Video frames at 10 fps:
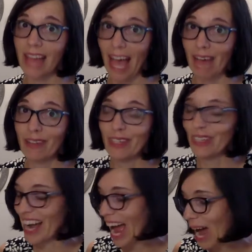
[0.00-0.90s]
after
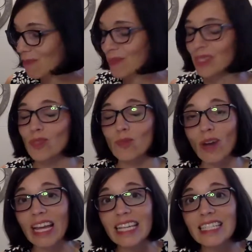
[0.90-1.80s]
it happens,
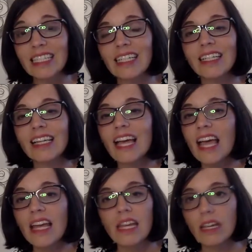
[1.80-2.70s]
right?
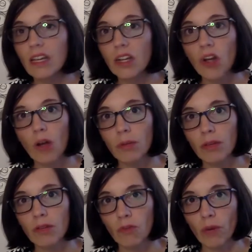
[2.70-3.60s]
and it can all be
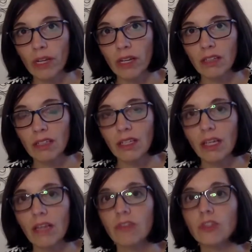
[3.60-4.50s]
avoided.
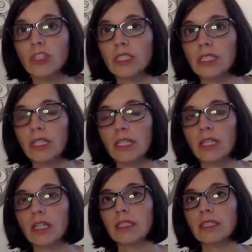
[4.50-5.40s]
You just can
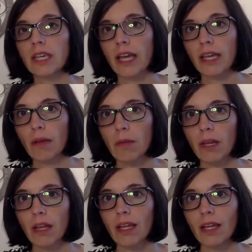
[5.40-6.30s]
take a
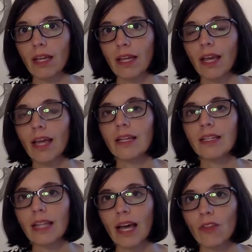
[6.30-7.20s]
minute and
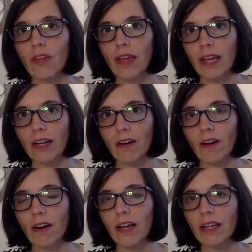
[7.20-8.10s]
allow the anger,
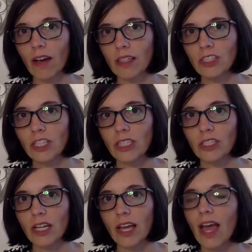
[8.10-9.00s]
not judge
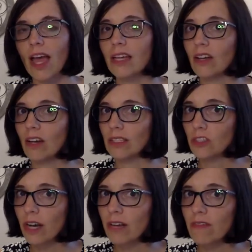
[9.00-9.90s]
it, and not
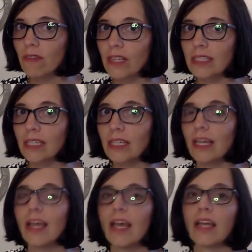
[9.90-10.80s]
try to fix it,
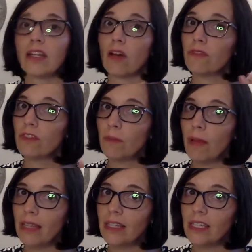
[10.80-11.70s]
and not feel
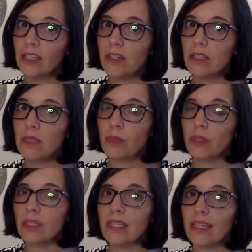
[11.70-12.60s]
bad that you're
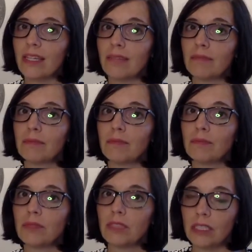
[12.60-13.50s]
experiencing it.
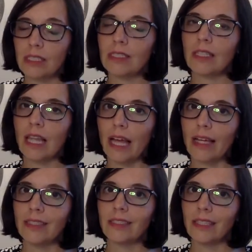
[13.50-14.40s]
Just let
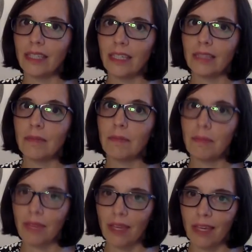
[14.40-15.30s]
it
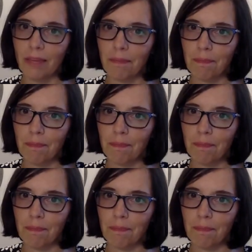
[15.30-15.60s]
be.